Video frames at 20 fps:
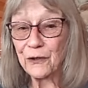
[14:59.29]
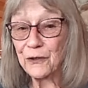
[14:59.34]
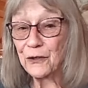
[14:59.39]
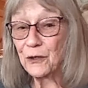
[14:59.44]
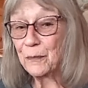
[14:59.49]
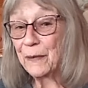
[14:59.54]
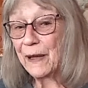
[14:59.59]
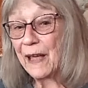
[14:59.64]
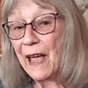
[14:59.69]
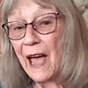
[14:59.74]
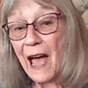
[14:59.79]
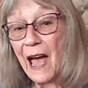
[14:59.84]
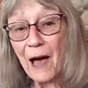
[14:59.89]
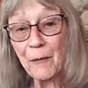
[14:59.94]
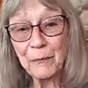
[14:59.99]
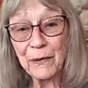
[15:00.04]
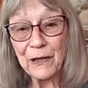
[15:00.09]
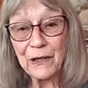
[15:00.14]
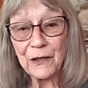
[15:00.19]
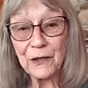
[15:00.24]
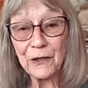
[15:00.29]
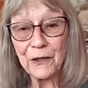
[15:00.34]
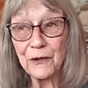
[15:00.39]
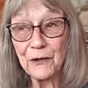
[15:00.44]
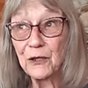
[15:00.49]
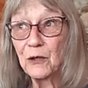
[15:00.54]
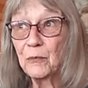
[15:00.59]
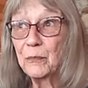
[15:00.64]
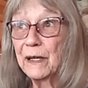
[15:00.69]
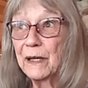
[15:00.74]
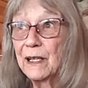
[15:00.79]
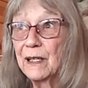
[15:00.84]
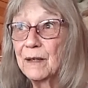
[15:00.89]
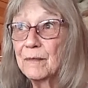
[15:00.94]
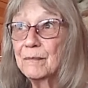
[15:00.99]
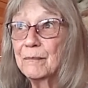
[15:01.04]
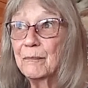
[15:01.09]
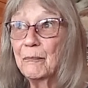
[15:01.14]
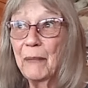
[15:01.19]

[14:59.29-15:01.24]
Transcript: you'll be happier, you'll be